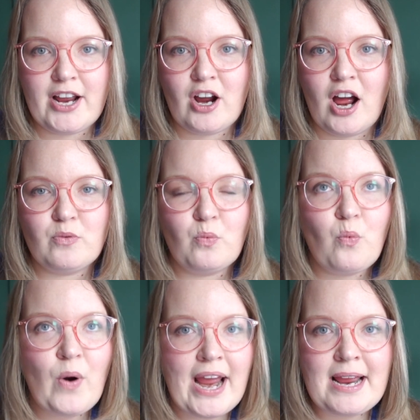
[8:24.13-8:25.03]
I got
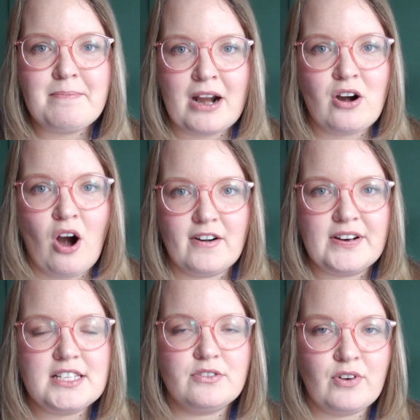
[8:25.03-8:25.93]
way better
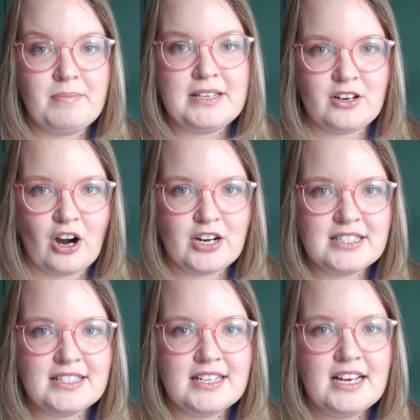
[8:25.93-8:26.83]
harvest from these
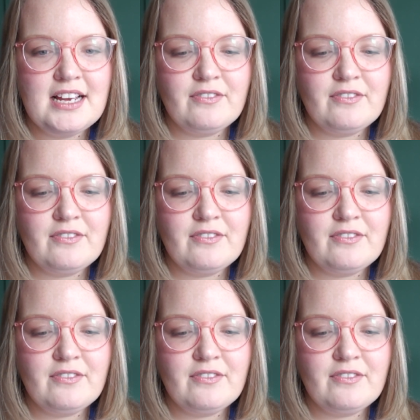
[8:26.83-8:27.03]
gardens,